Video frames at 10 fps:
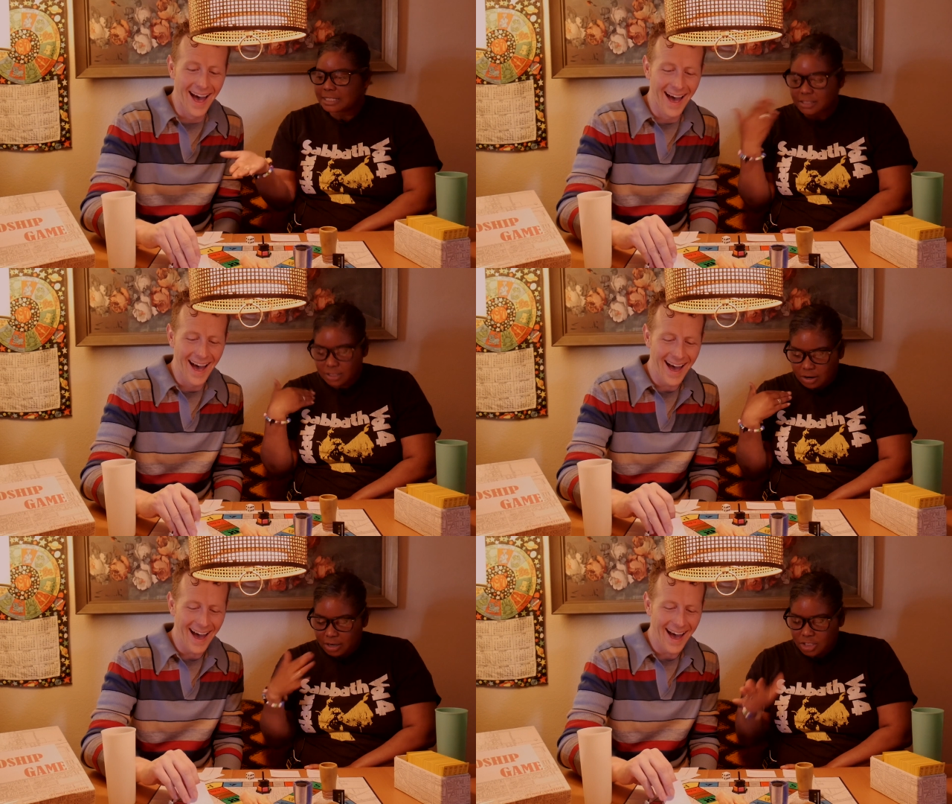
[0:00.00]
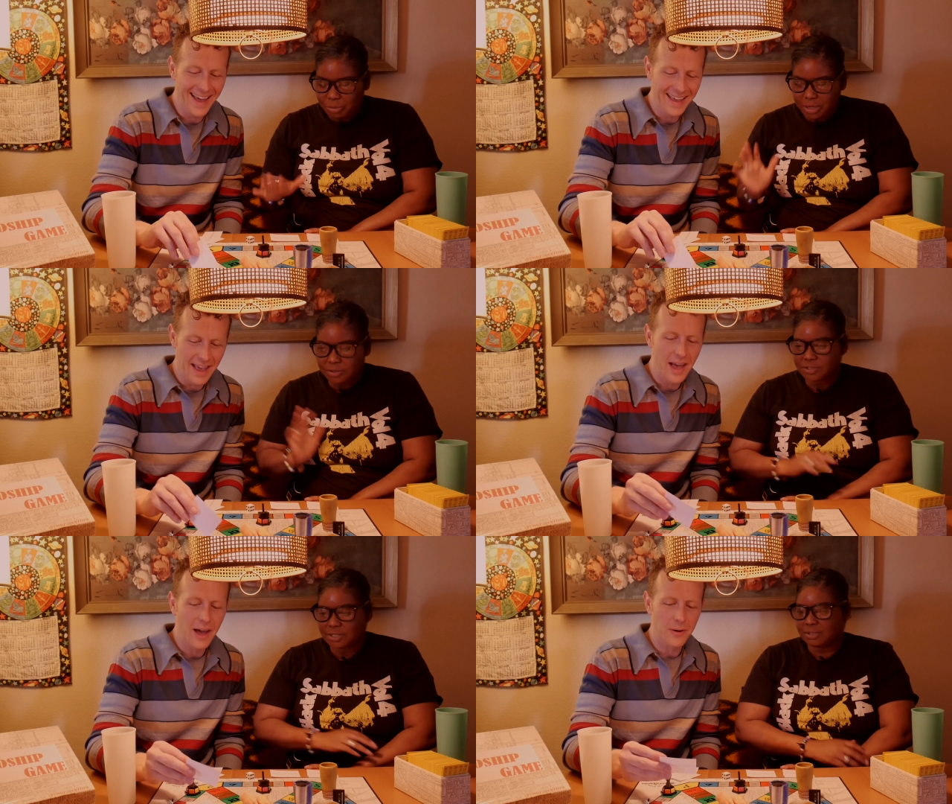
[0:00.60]
Speaker 1: it's because the car told me
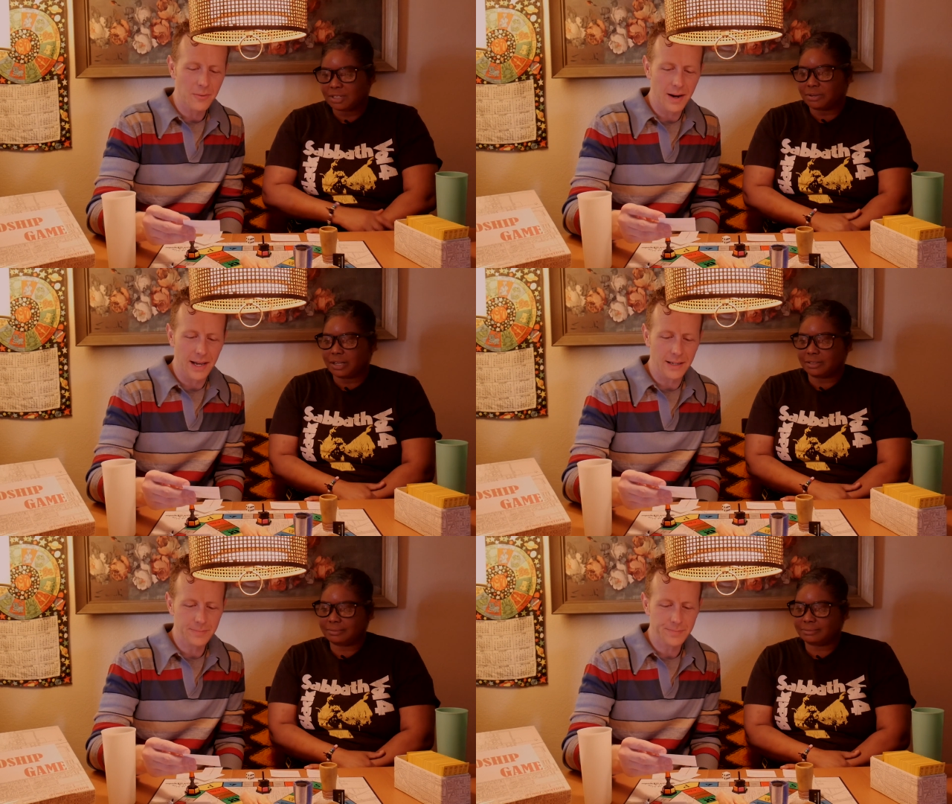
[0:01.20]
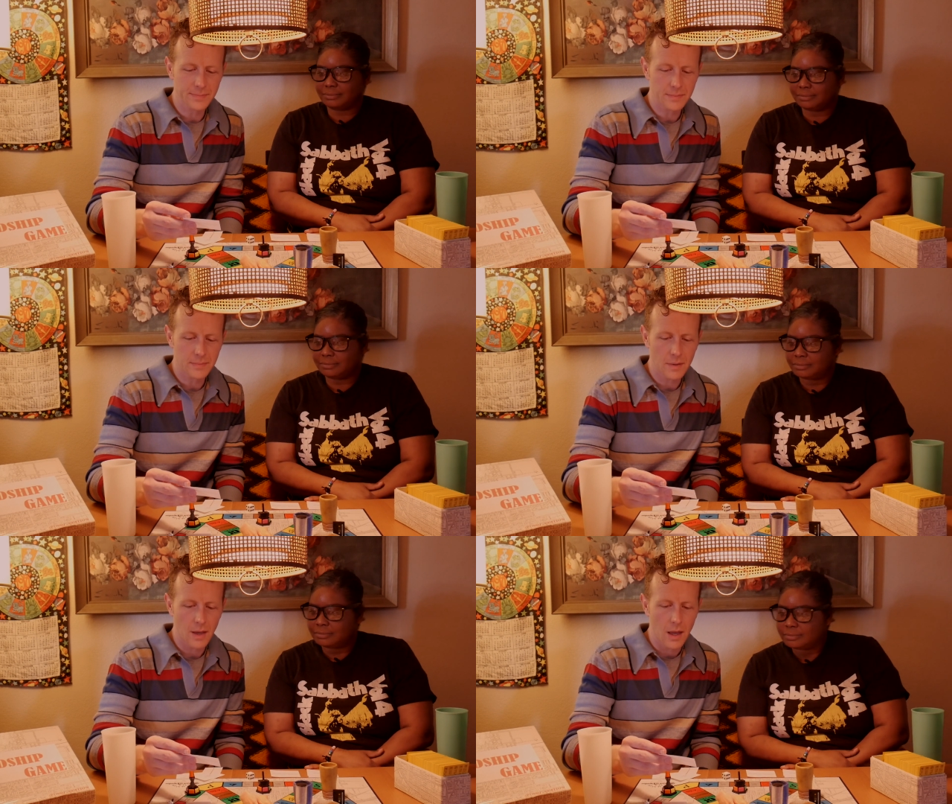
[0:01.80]
to do something.
Speaker 2: Right.
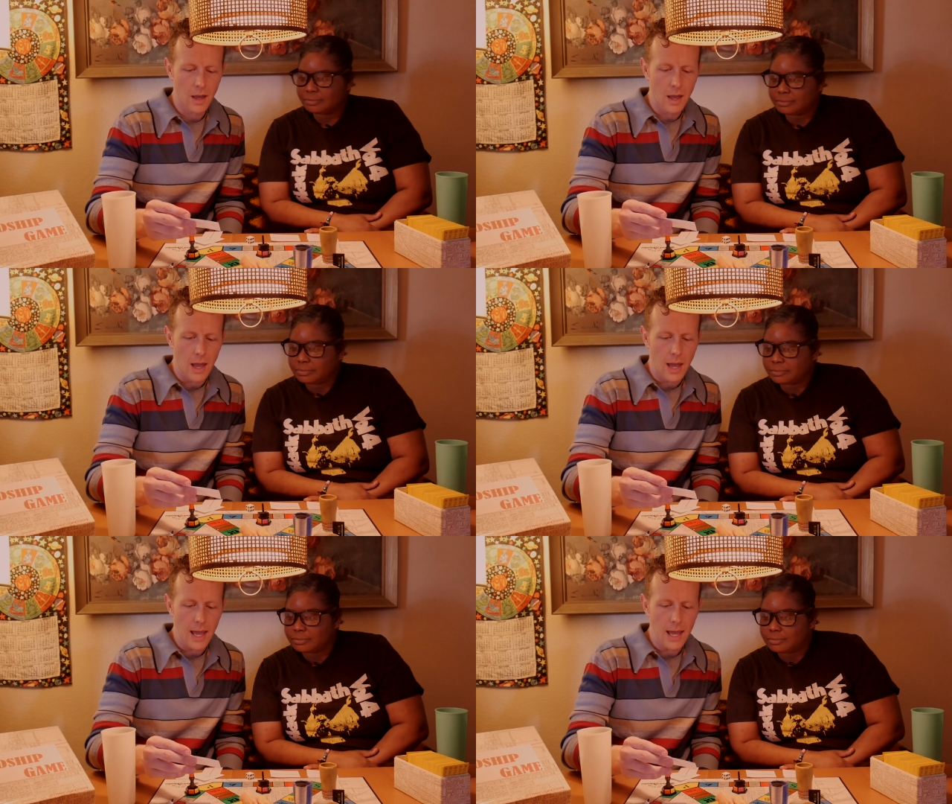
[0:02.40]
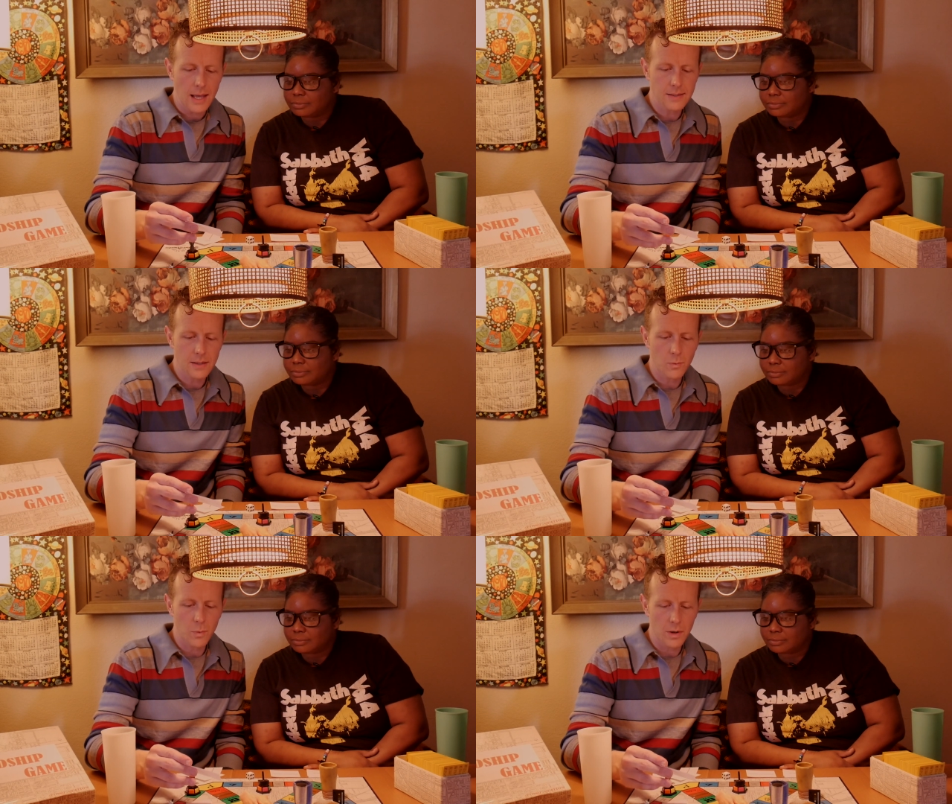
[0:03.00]
Okay. Is
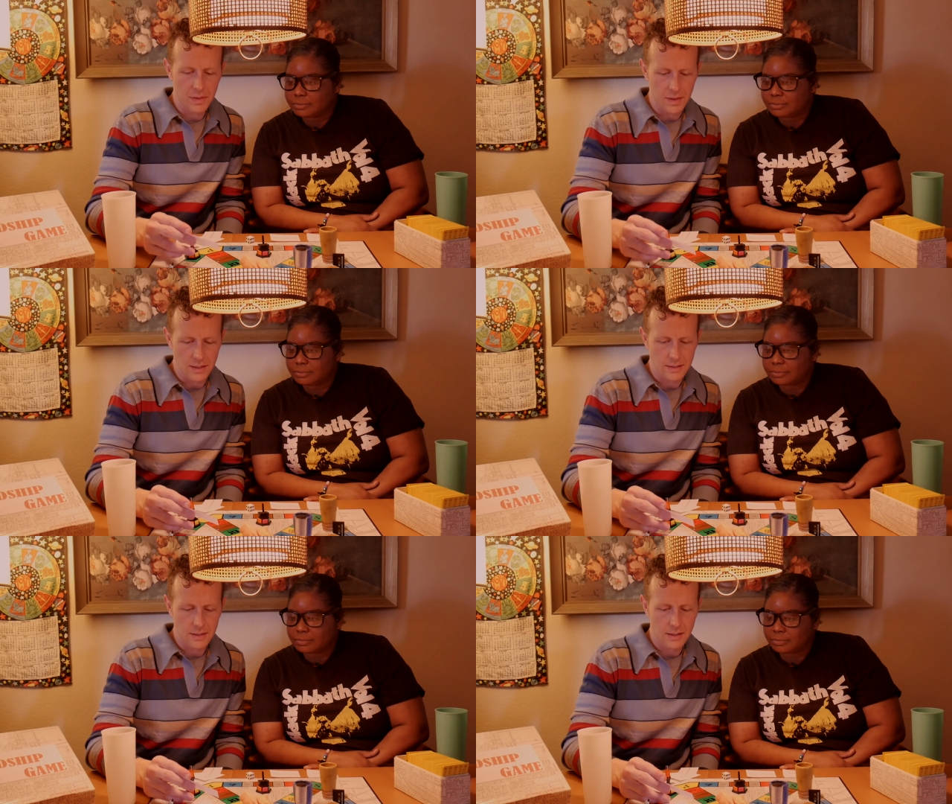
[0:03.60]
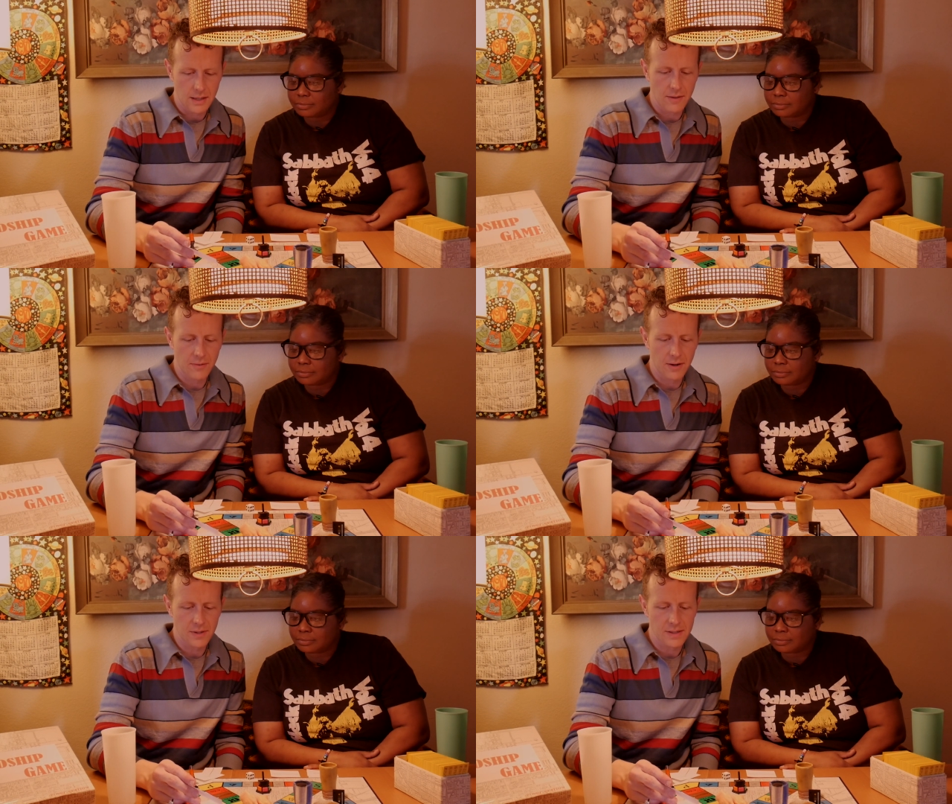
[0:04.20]
it worth it,
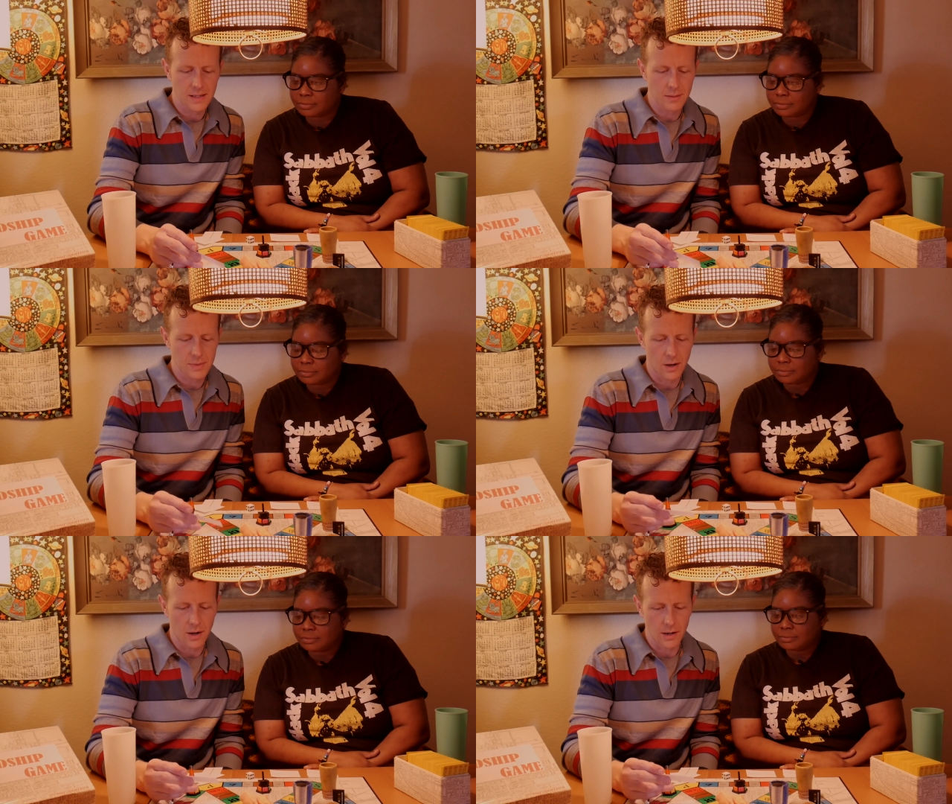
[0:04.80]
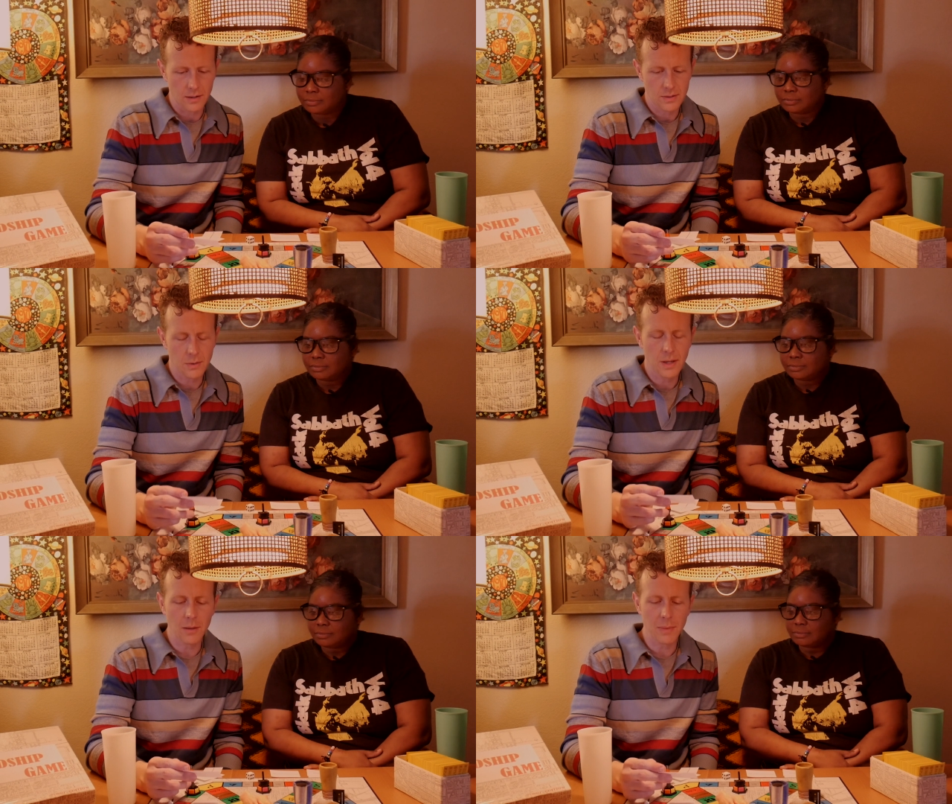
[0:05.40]
even if it seems hard?
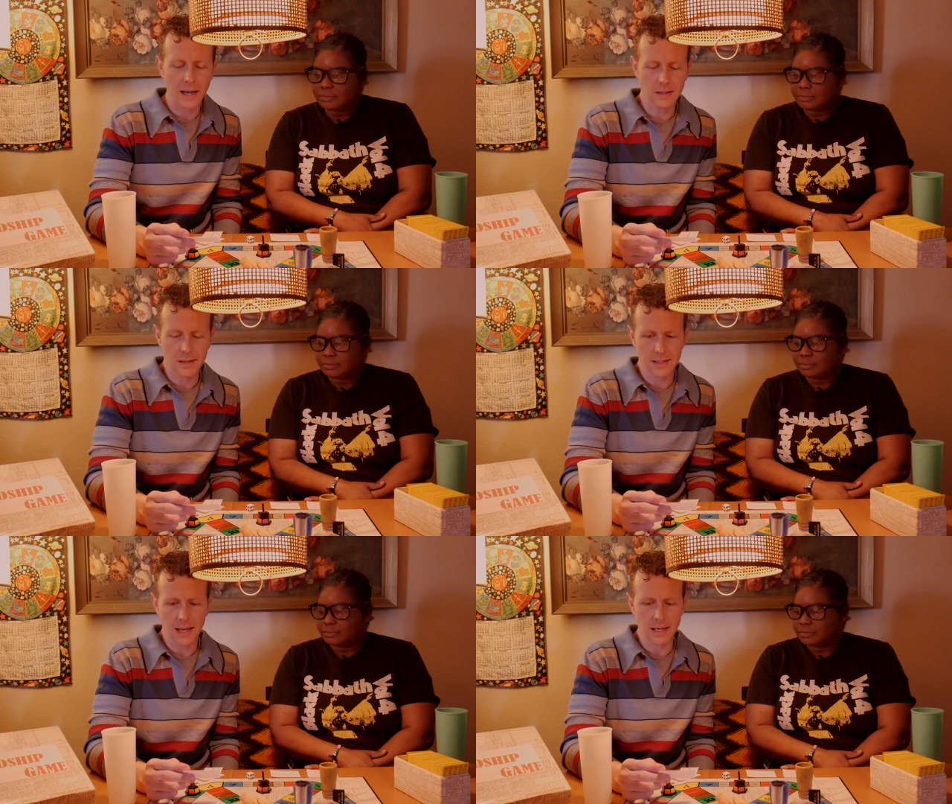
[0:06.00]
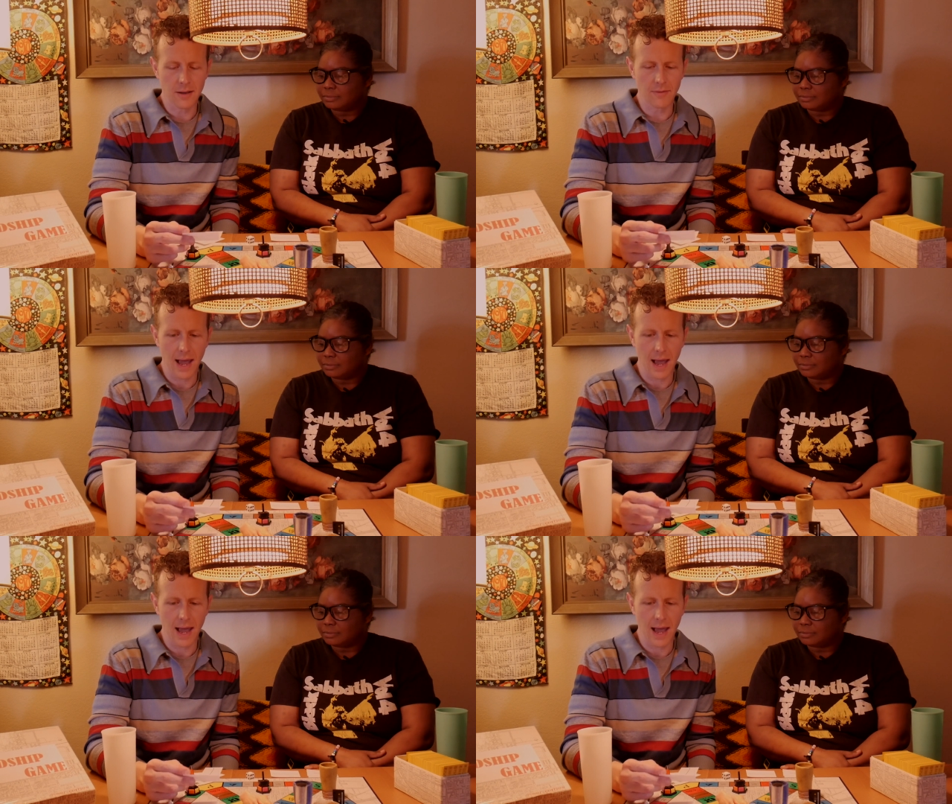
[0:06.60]
So getting back to this idea of